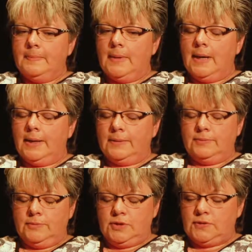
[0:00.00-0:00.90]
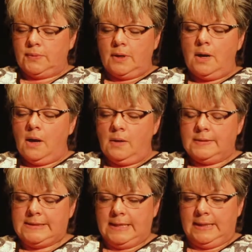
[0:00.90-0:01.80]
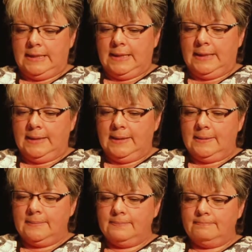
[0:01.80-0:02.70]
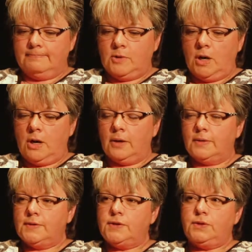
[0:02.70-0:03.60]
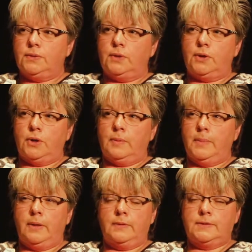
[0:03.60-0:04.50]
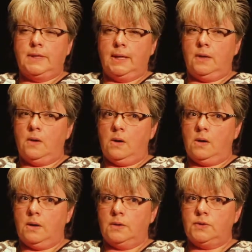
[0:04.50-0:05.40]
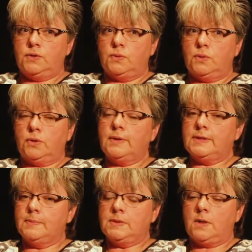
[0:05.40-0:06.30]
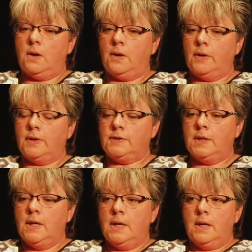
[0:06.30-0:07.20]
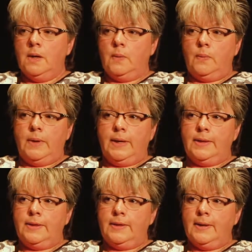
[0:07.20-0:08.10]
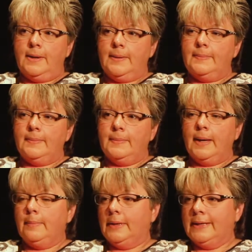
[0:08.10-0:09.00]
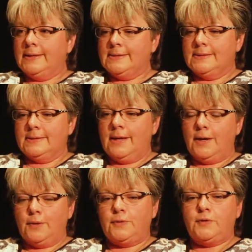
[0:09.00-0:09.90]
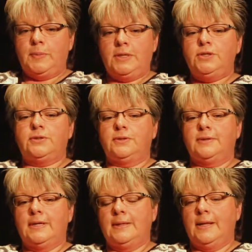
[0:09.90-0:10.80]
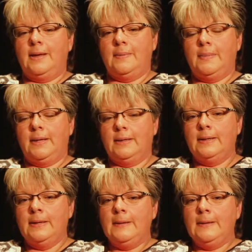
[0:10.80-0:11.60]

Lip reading: I just recall sending cards to her, Mother's Day cards or Christmas cards with Emily's and Heather's picture in them, and